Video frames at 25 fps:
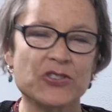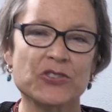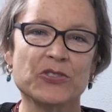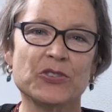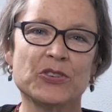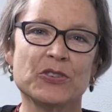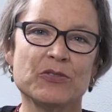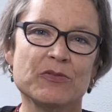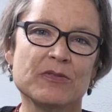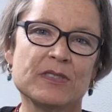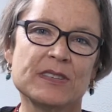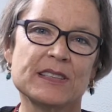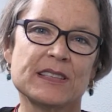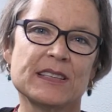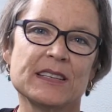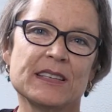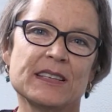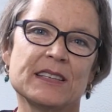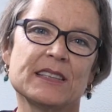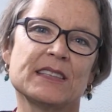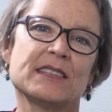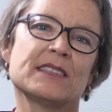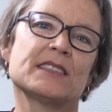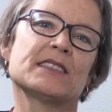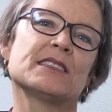to use
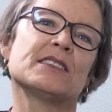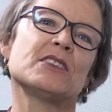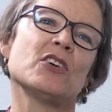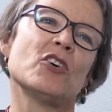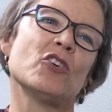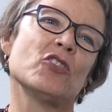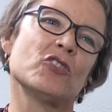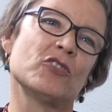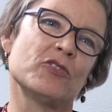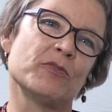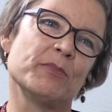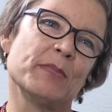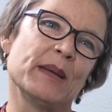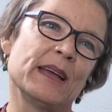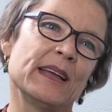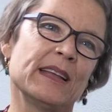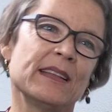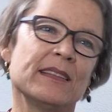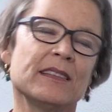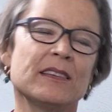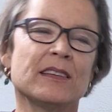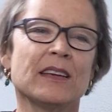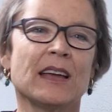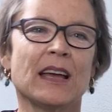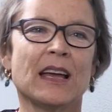this
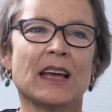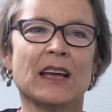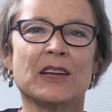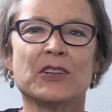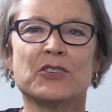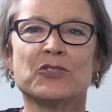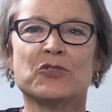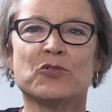document, uh,